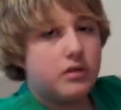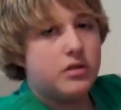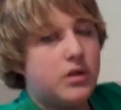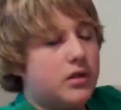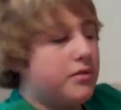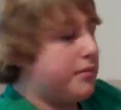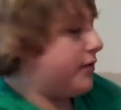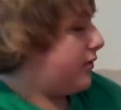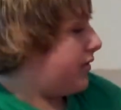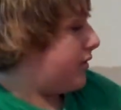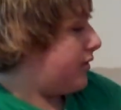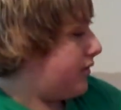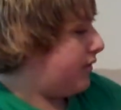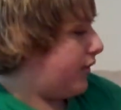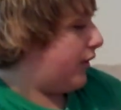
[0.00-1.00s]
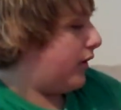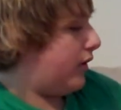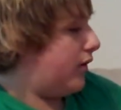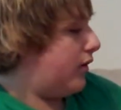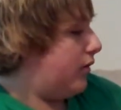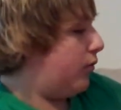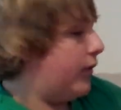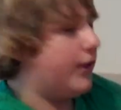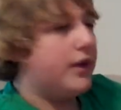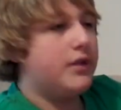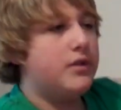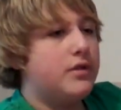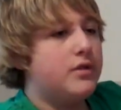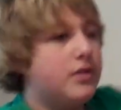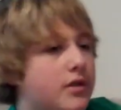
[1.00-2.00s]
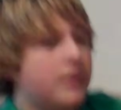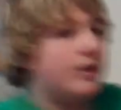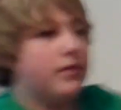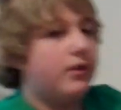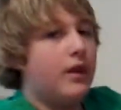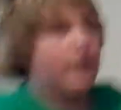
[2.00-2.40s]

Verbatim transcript: adjustments for windage is